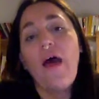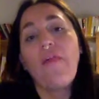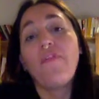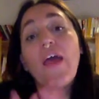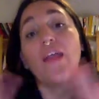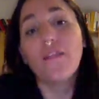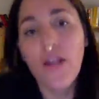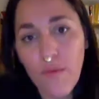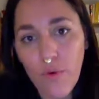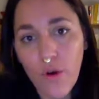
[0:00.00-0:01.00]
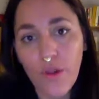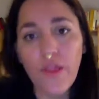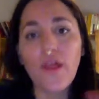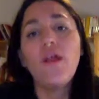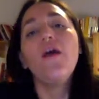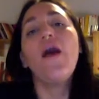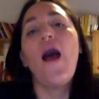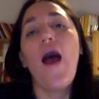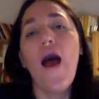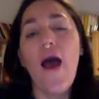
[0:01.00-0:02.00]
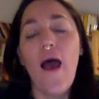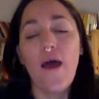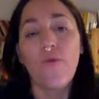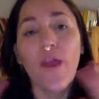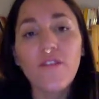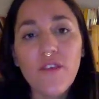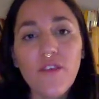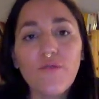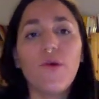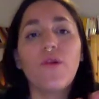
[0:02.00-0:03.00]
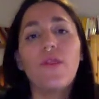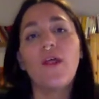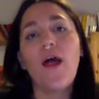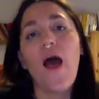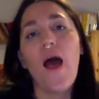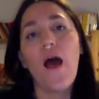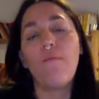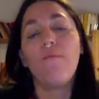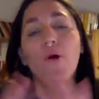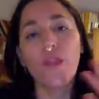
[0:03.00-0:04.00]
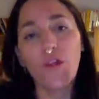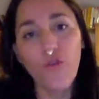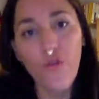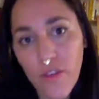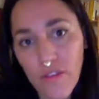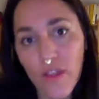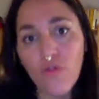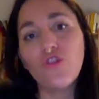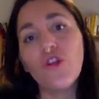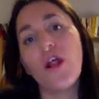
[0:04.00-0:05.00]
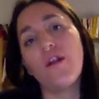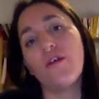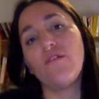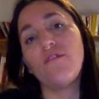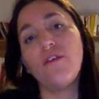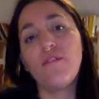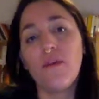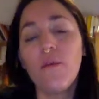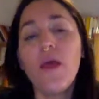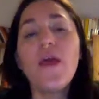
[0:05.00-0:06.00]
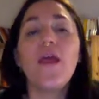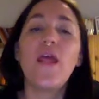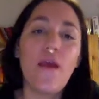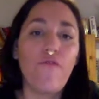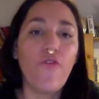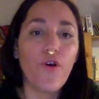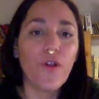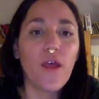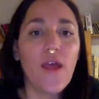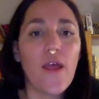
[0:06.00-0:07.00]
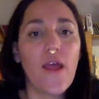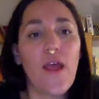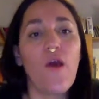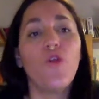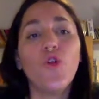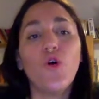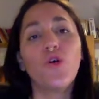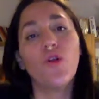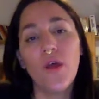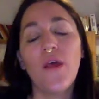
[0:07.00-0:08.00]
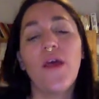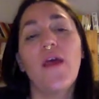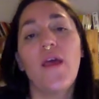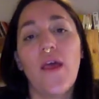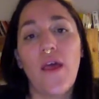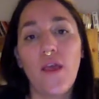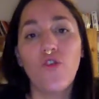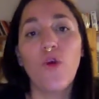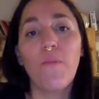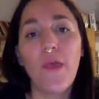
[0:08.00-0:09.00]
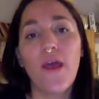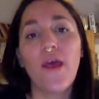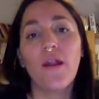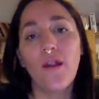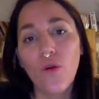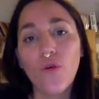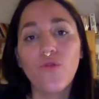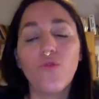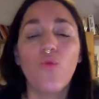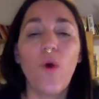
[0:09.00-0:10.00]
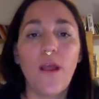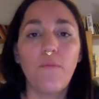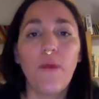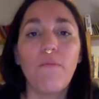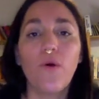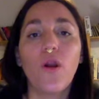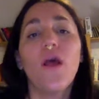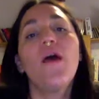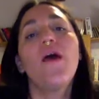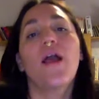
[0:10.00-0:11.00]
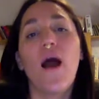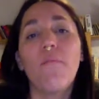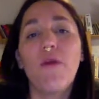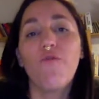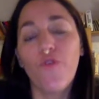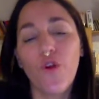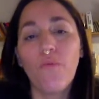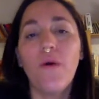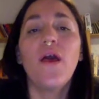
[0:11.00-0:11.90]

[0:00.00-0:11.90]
deadly border, a racist border, a border of institutional racism for non-European, non-white people coming from